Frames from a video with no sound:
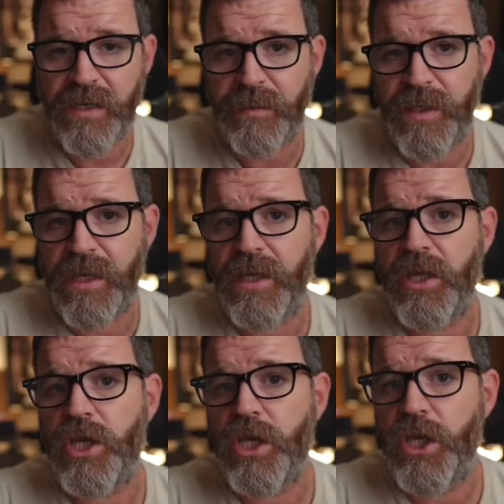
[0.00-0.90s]
going to be a
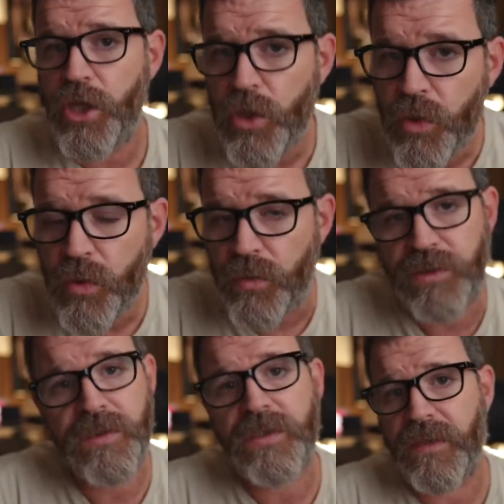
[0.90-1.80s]

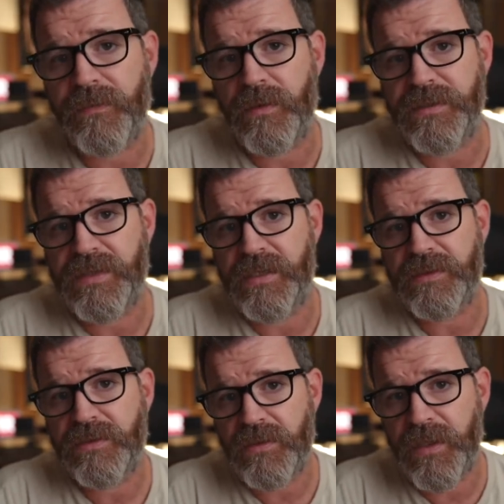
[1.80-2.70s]
huge difference in
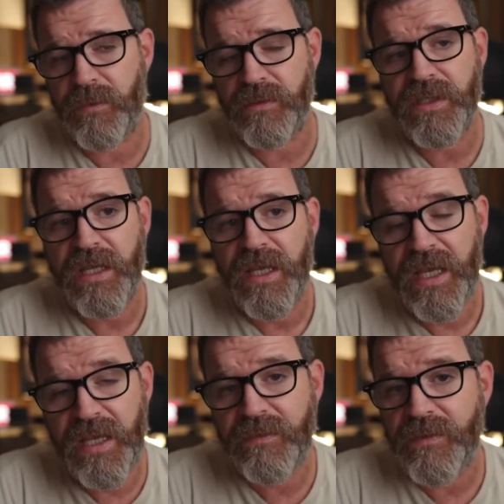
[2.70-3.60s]
streamers,
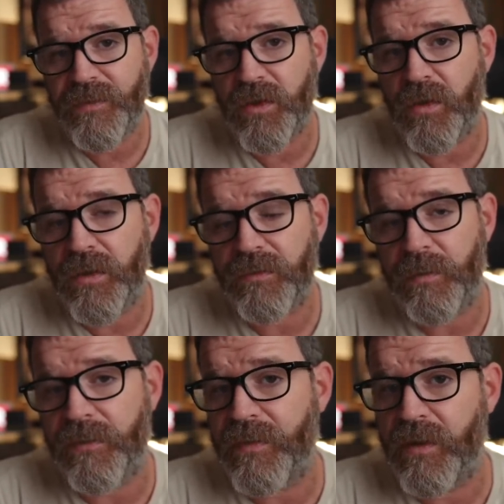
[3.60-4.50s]
even if you're going from
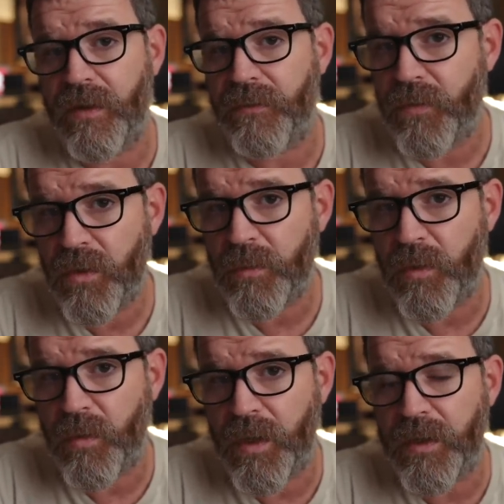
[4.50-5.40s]
a very
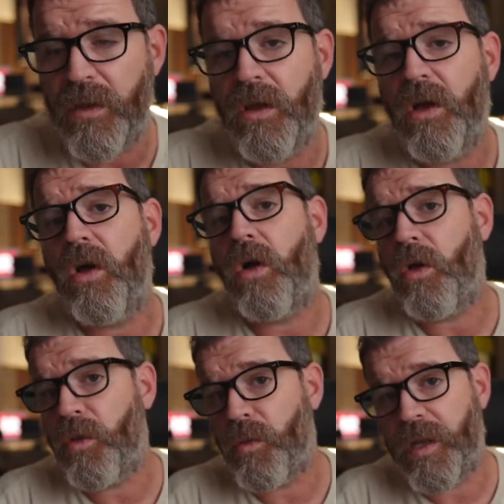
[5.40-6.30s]
affordable one
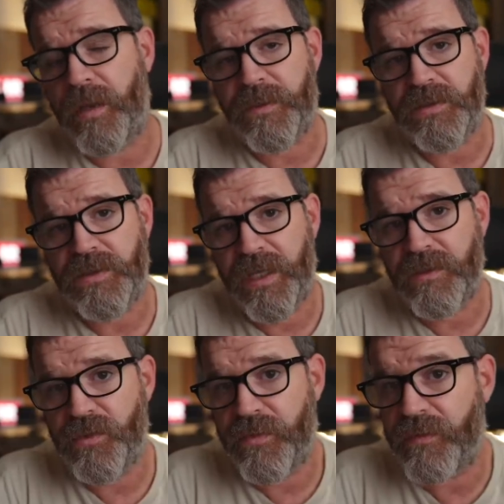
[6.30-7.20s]
all the way up the chain
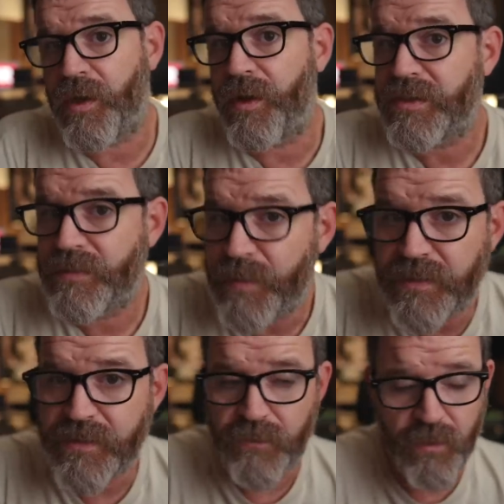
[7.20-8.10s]
to a very
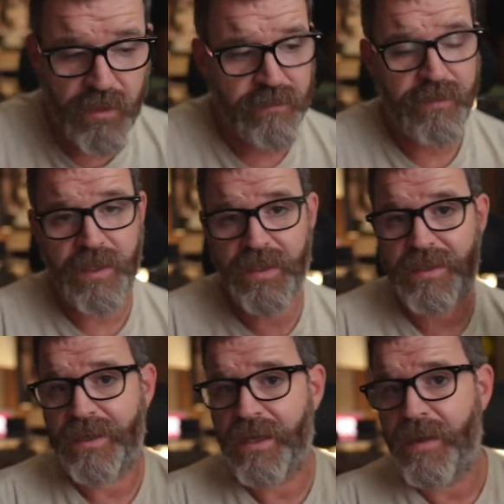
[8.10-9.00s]
expensive one.
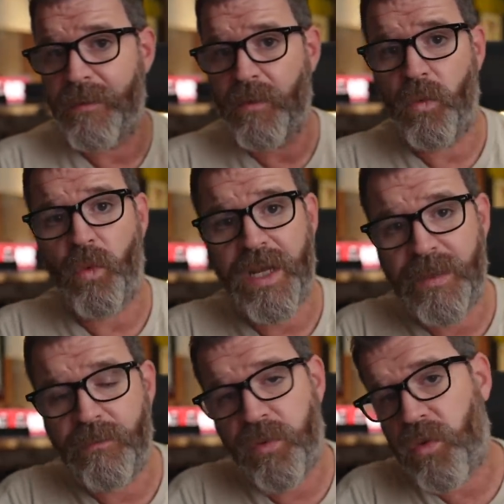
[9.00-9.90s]
Think
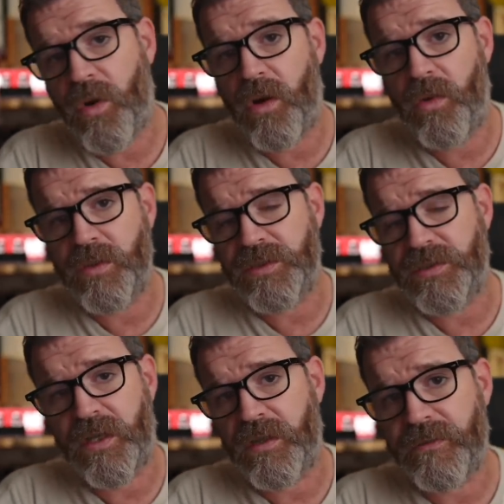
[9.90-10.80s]
Weem Pro, which is
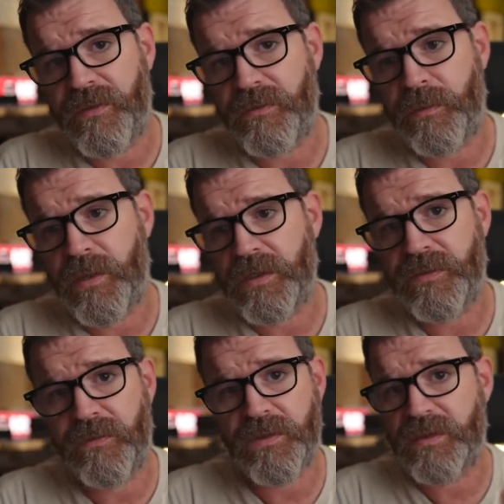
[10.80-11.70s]
$150
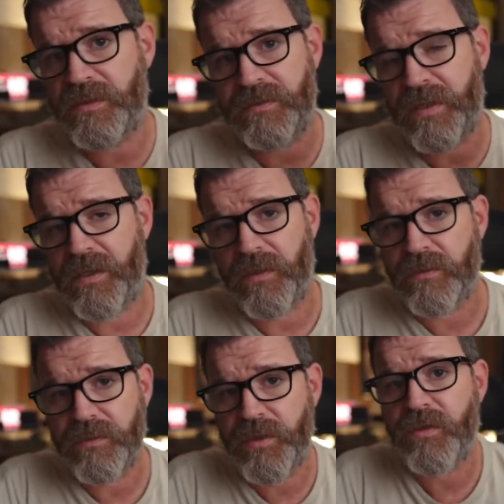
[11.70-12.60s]
versus, I don't
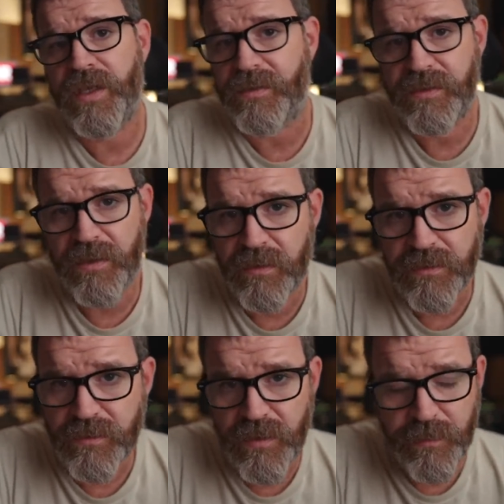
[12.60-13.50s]
know, $2,000
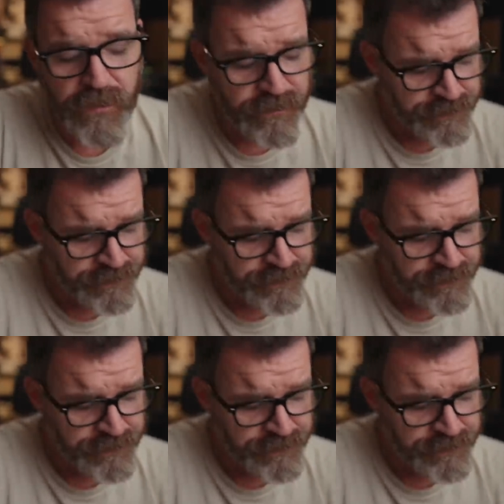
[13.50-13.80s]
streamer.